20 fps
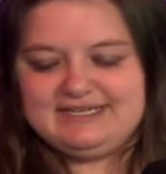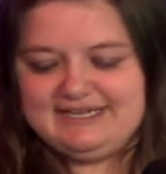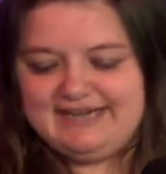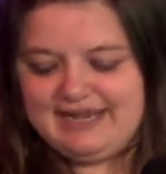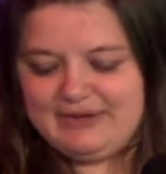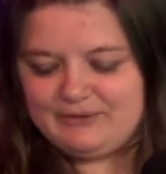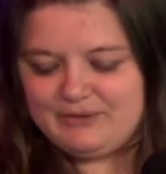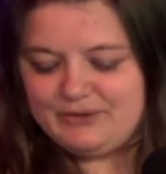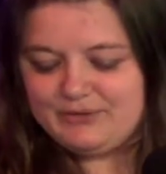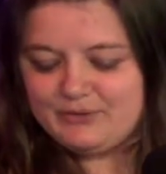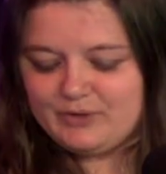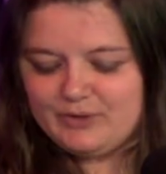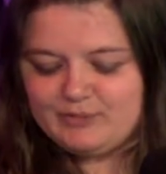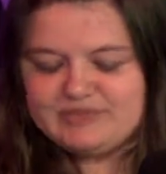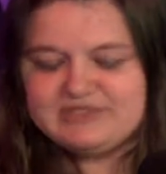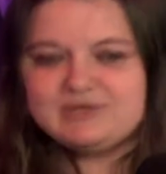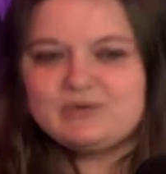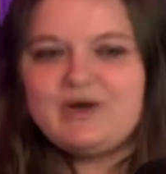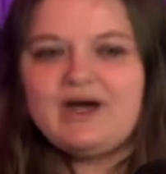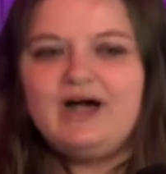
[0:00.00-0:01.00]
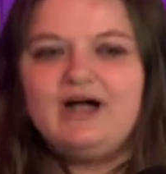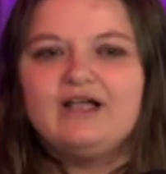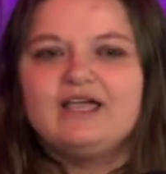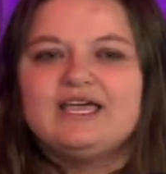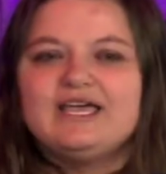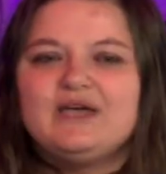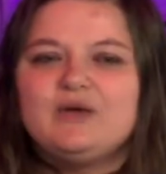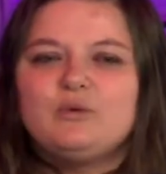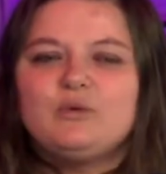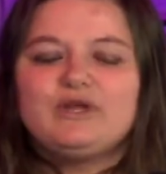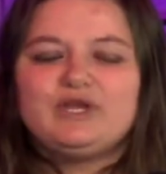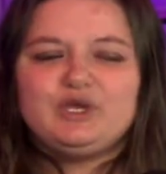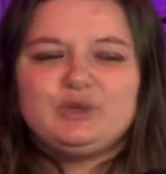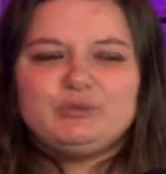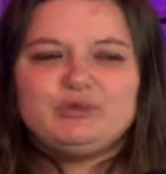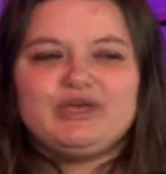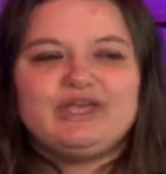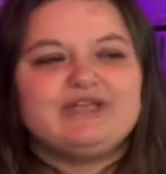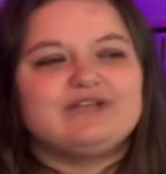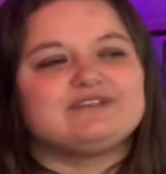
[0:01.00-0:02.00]
night growth group as well. When you
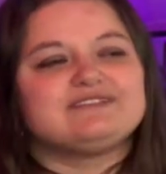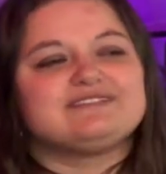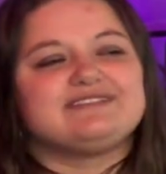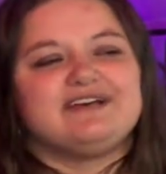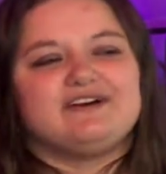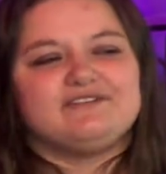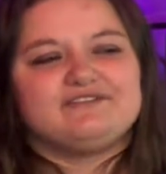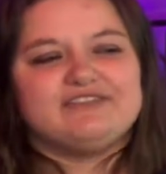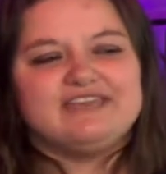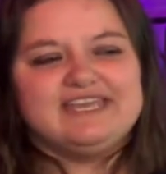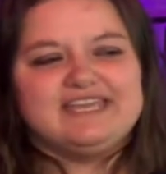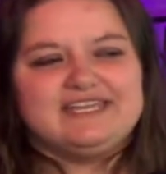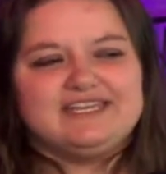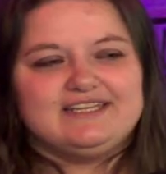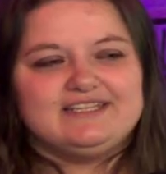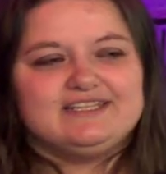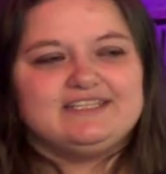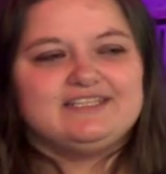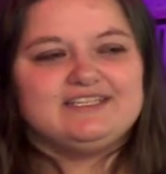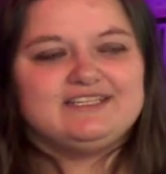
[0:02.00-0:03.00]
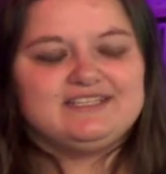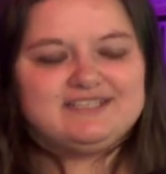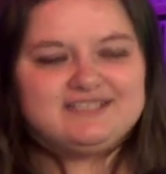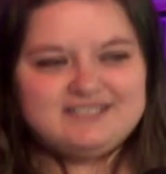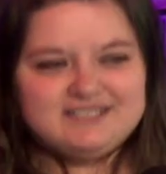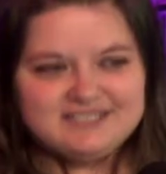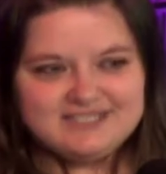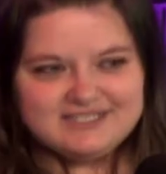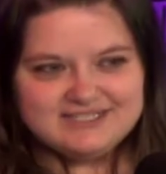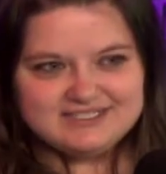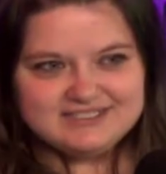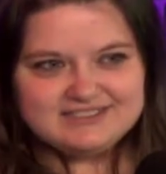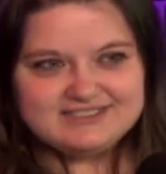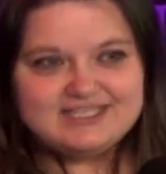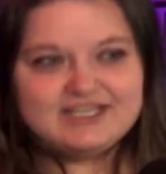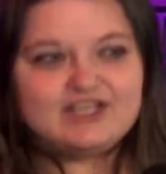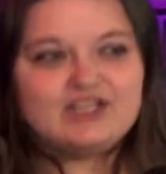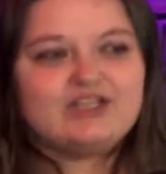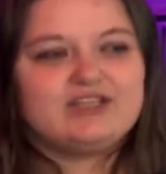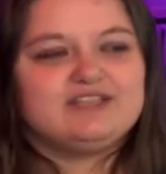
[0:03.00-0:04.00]
put yourself in
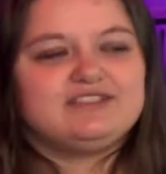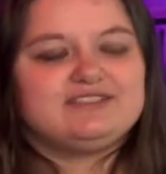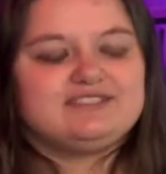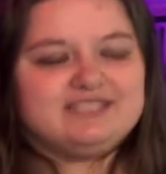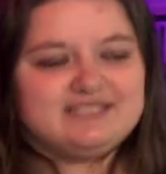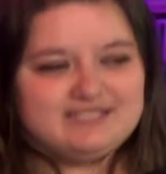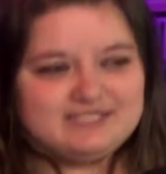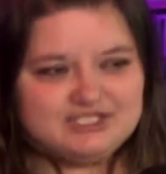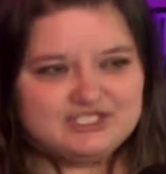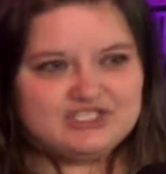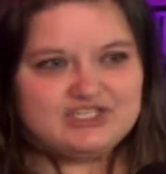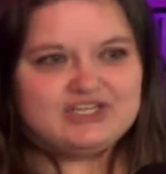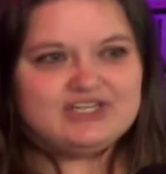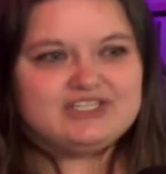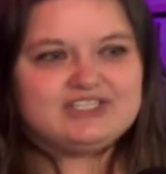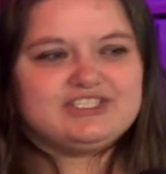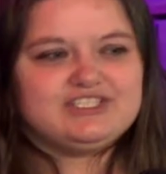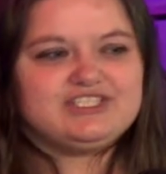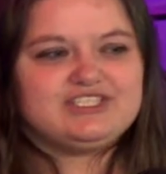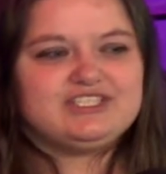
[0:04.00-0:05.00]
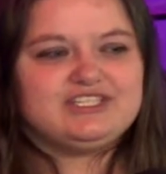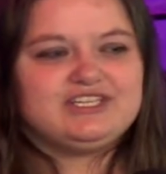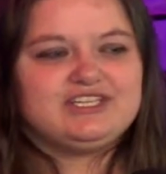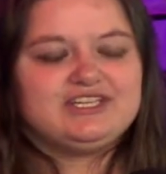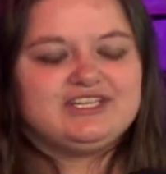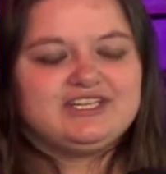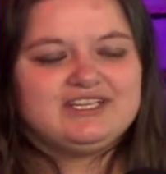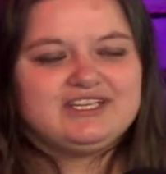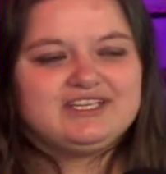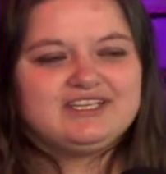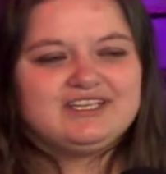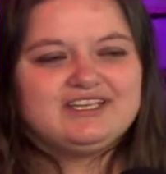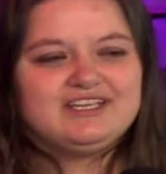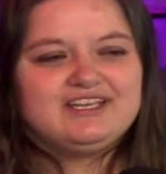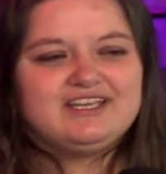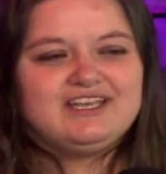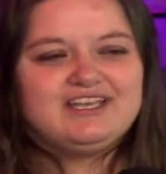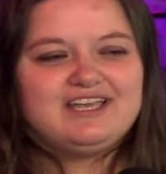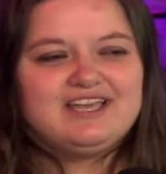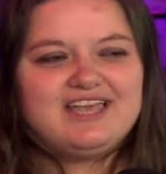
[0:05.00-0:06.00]
to the church,
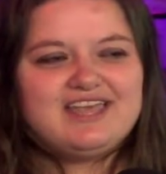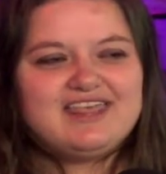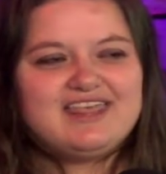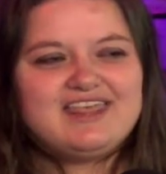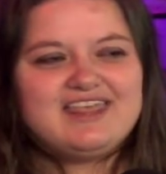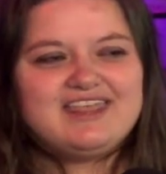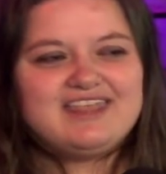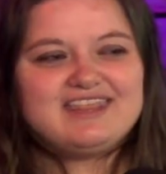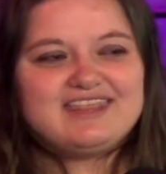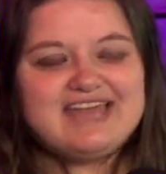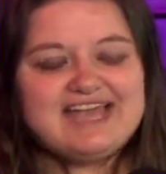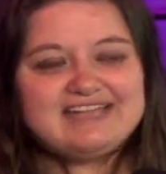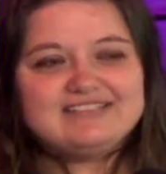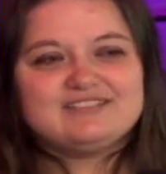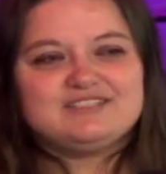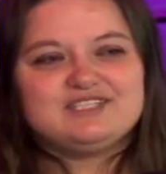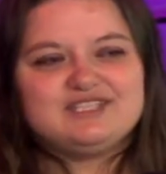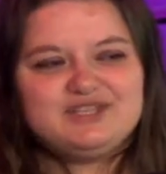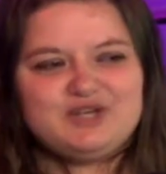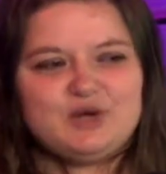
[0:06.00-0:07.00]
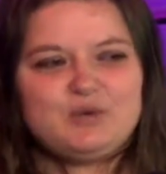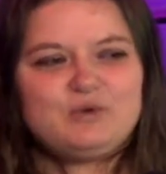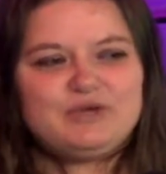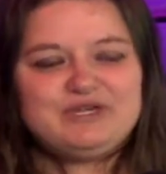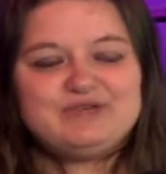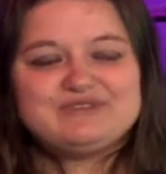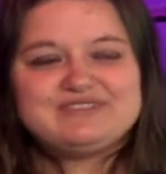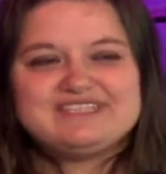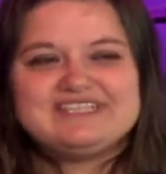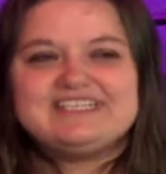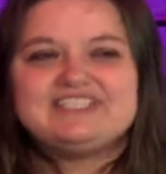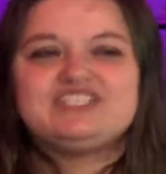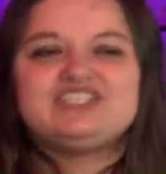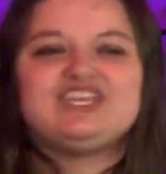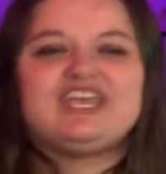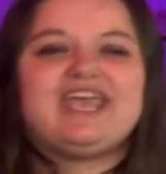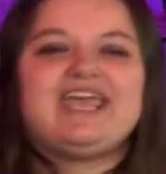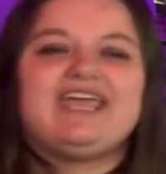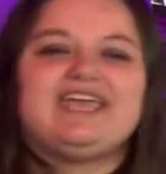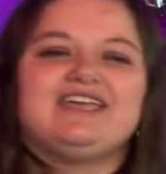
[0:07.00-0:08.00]
that's, when you see
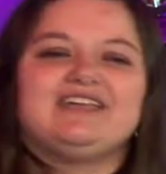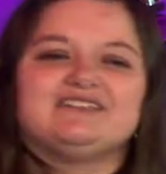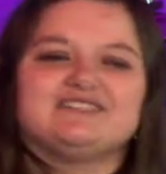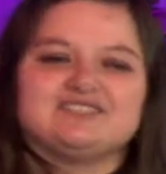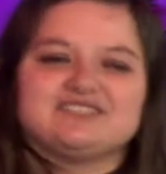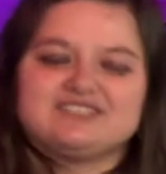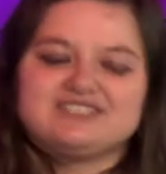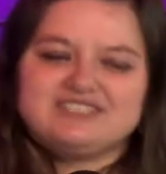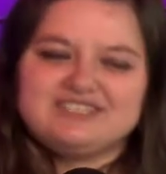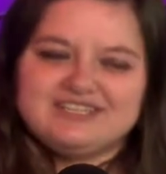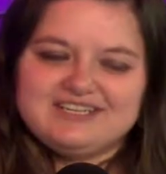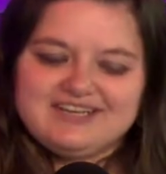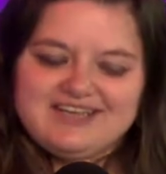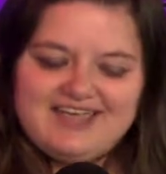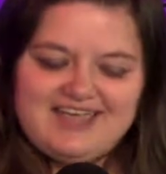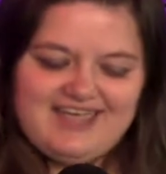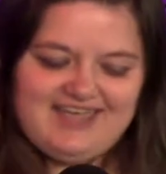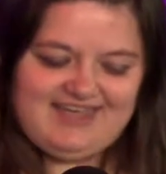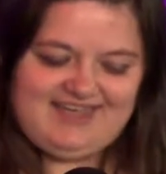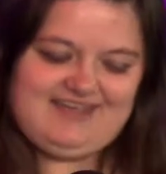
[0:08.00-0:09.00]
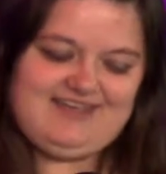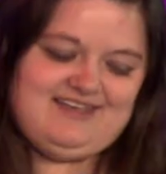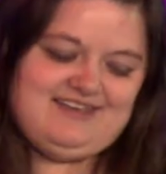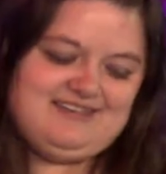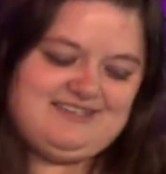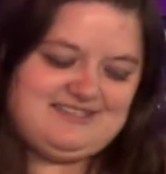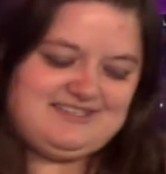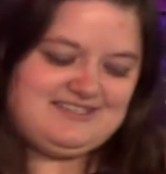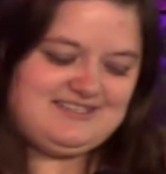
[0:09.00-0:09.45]
change. And